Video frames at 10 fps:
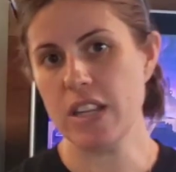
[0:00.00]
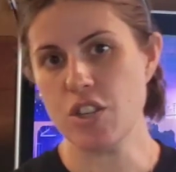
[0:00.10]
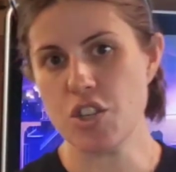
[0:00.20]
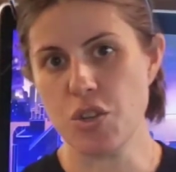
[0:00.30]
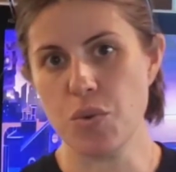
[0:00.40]

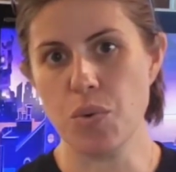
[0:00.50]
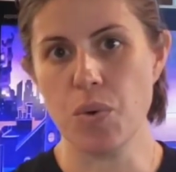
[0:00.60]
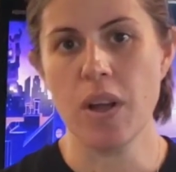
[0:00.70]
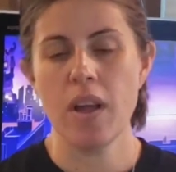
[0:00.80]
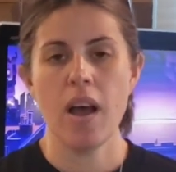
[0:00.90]

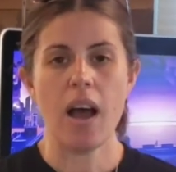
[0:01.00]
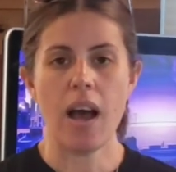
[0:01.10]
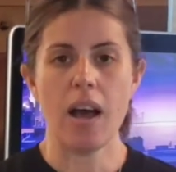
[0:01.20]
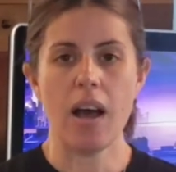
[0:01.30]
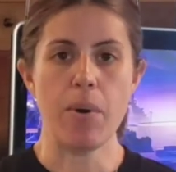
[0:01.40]
into
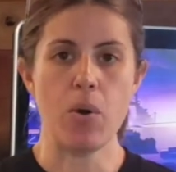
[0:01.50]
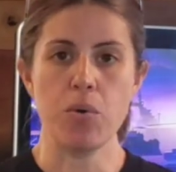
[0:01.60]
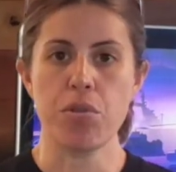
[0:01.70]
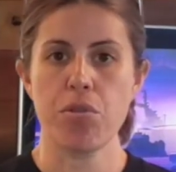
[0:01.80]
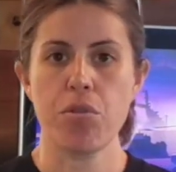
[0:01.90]

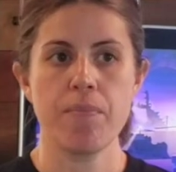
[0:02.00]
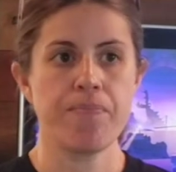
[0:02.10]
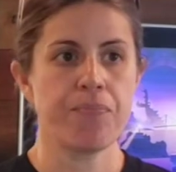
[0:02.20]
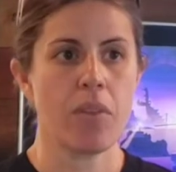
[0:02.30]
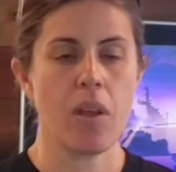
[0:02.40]
both
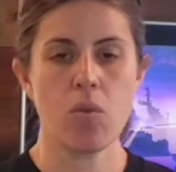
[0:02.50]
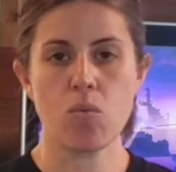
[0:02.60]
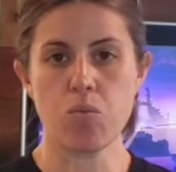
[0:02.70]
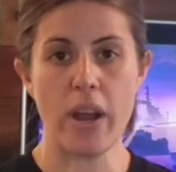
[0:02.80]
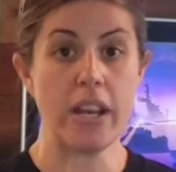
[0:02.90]

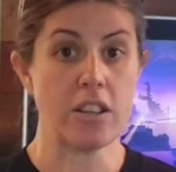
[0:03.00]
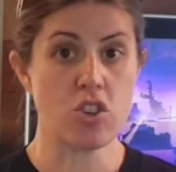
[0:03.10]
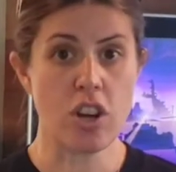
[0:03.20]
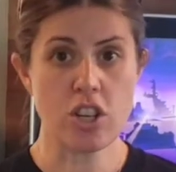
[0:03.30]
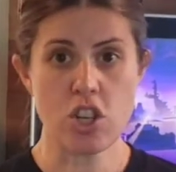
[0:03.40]
writing
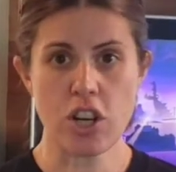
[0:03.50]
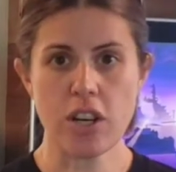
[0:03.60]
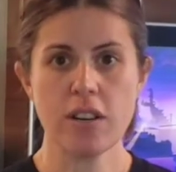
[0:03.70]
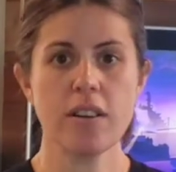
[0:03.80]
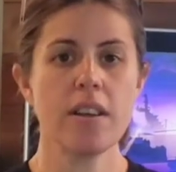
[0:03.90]

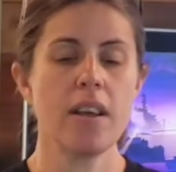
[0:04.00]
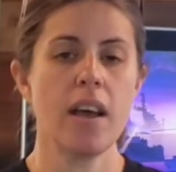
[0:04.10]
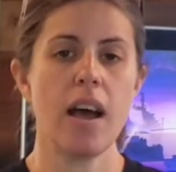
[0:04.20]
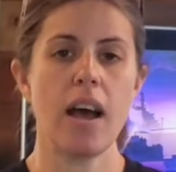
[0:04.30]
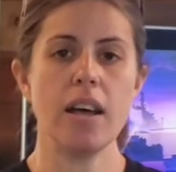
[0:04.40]
structure,
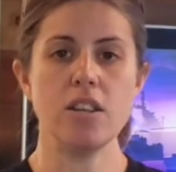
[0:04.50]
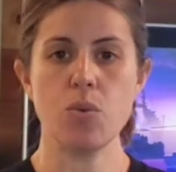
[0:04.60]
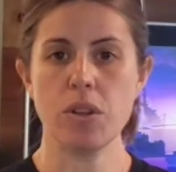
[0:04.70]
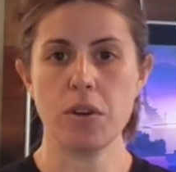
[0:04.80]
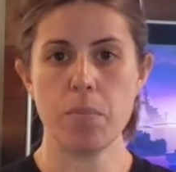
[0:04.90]

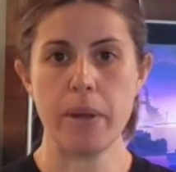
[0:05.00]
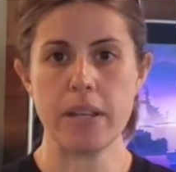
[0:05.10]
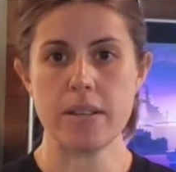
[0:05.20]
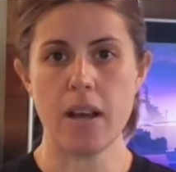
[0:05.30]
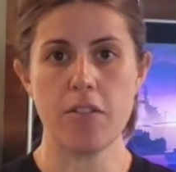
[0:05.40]
do a little
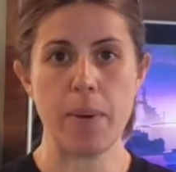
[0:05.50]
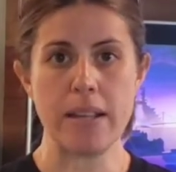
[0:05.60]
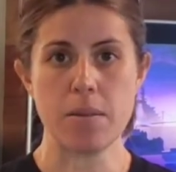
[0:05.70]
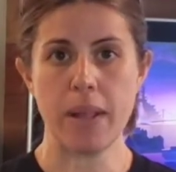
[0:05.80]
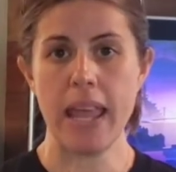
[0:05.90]
bit of
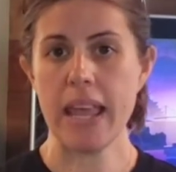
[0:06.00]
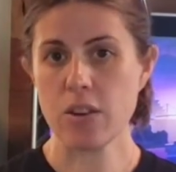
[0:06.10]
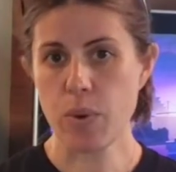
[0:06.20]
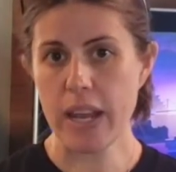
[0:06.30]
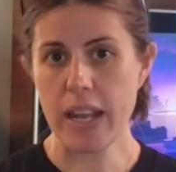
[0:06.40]
possibly
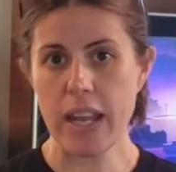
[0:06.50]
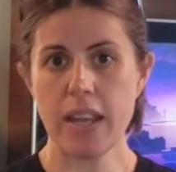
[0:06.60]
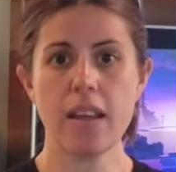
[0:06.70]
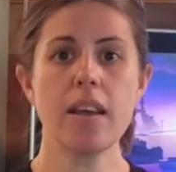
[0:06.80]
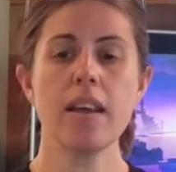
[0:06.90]

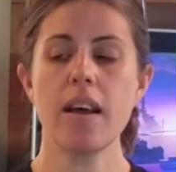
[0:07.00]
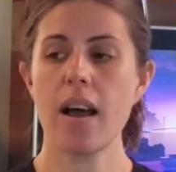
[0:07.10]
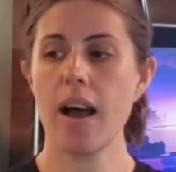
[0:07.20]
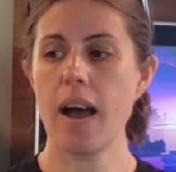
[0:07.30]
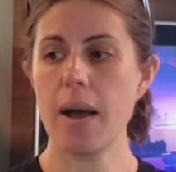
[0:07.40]
handwriting,
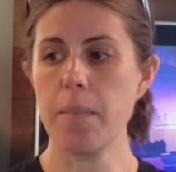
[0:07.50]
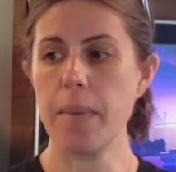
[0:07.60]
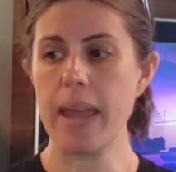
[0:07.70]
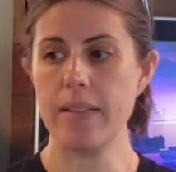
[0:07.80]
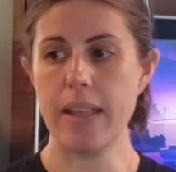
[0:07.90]

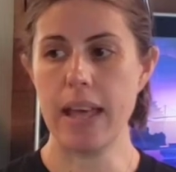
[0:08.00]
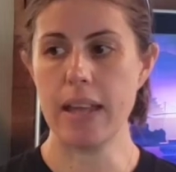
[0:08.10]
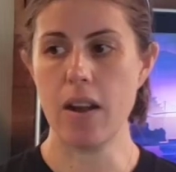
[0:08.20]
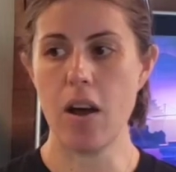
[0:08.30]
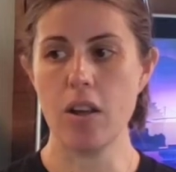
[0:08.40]
and
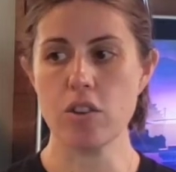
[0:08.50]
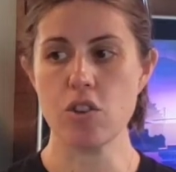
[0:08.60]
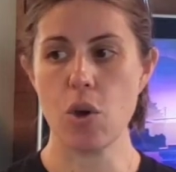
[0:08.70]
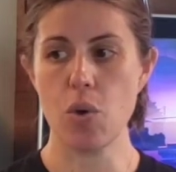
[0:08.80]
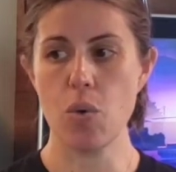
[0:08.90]
then
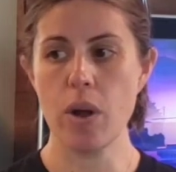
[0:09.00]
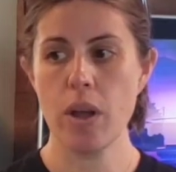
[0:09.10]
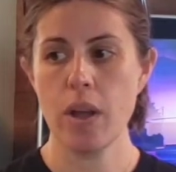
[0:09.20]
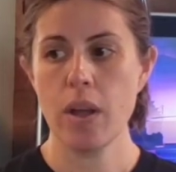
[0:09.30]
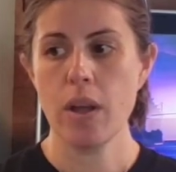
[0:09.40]
also
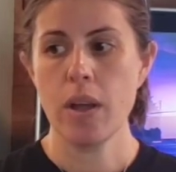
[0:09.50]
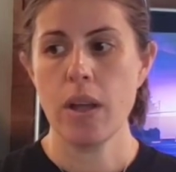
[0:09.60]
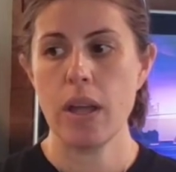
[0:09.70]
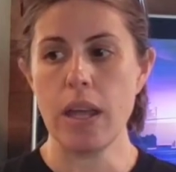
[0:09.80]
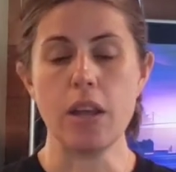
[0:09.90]

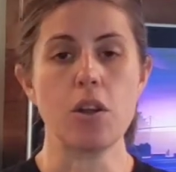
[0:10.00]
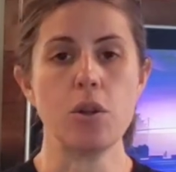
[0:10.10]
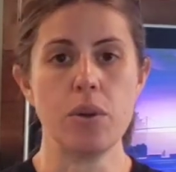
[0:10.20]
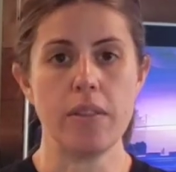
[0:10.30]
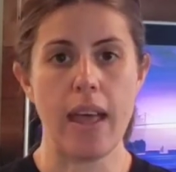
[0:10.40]

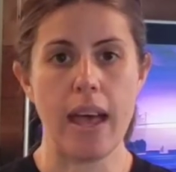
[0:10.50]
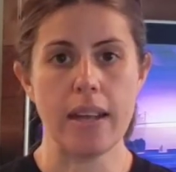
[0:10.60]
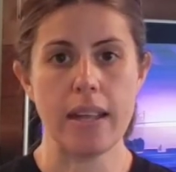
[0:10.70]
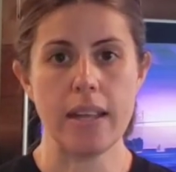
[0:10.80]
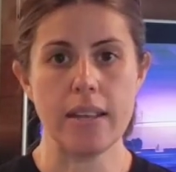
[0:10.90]
include in that
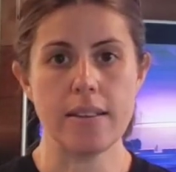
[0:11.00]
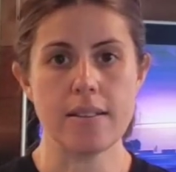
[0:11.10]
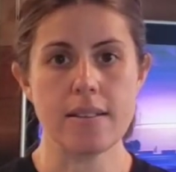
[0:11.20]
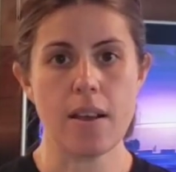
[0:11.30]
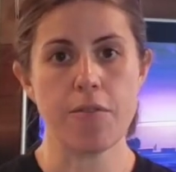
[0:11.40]

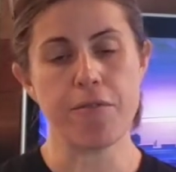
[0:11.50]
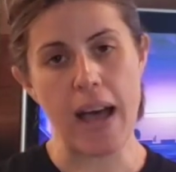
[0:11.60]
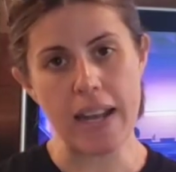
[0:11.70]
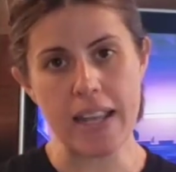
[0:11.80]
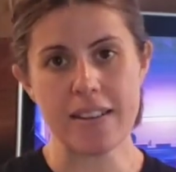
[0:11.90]
his
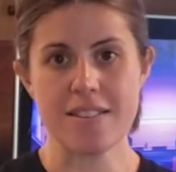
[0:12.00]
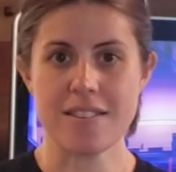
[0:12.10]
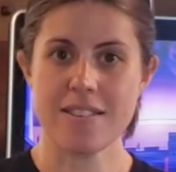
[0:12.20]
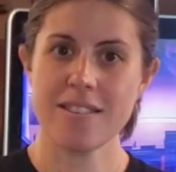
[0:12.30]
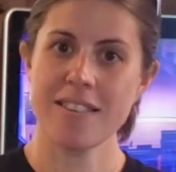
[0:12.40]

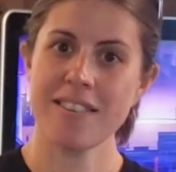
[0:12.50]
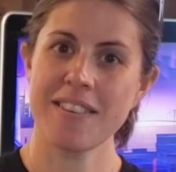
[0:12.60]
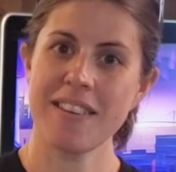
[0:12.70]
phonics,